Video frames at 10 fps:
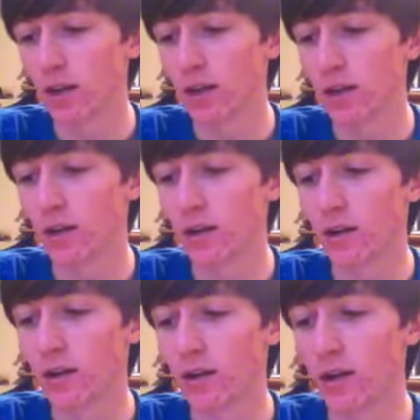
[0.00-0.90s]

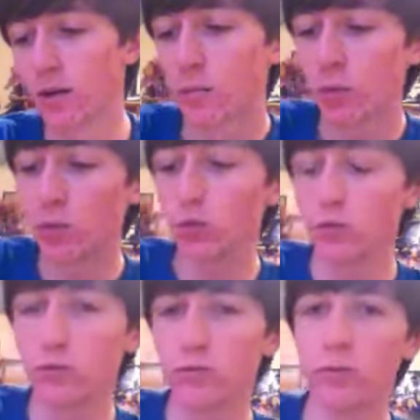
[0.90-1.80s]

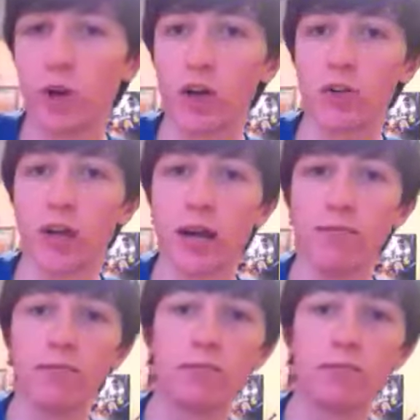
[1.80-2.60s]
Ooh, bottle cap.